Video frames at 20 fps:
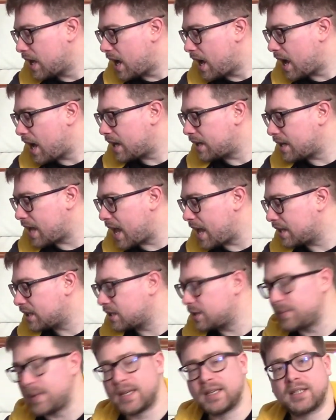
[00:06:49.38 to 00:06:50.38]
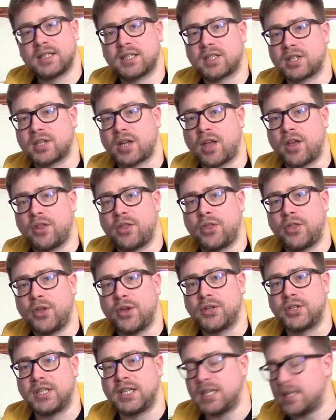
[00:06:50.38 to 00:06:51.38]
and it estimates
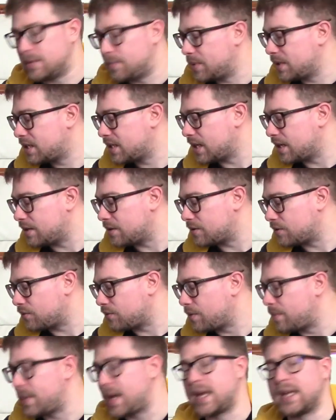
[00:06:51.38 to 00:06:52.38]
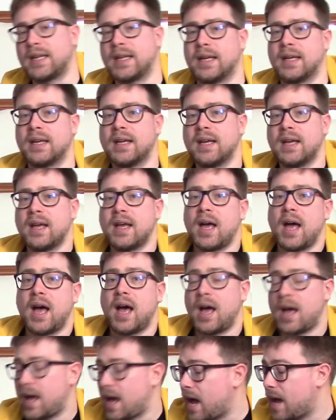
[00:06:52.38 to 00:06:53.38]
13% remaining.
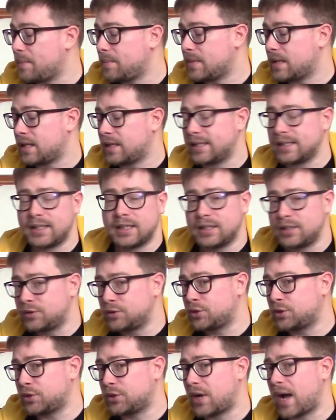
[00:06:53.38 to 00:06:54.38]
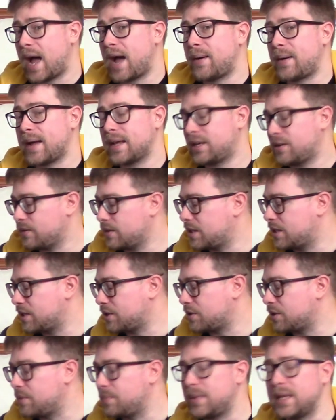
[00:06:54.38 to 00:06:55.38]
I'm a little unsure how accurate this is
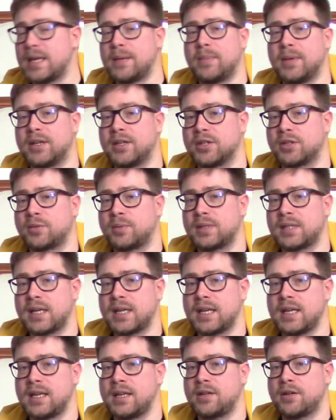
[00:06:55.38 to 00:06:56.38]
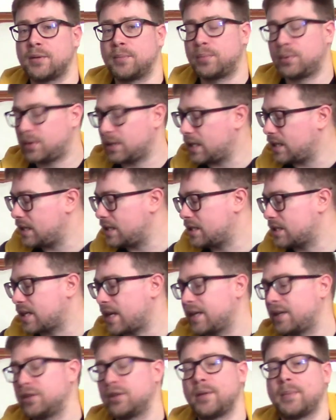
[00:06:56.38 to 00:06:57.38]
going to be, because when I completely
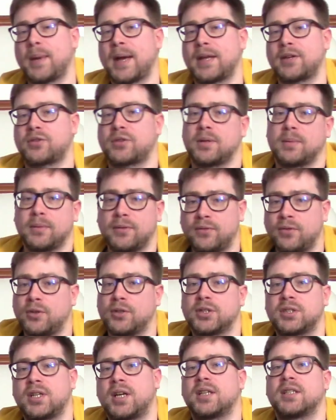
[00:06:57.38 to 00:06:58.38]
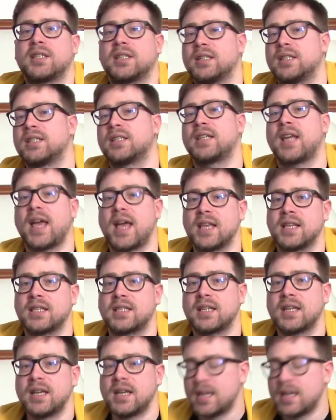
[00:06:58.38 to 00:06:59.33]
cycled the battery before starting this test,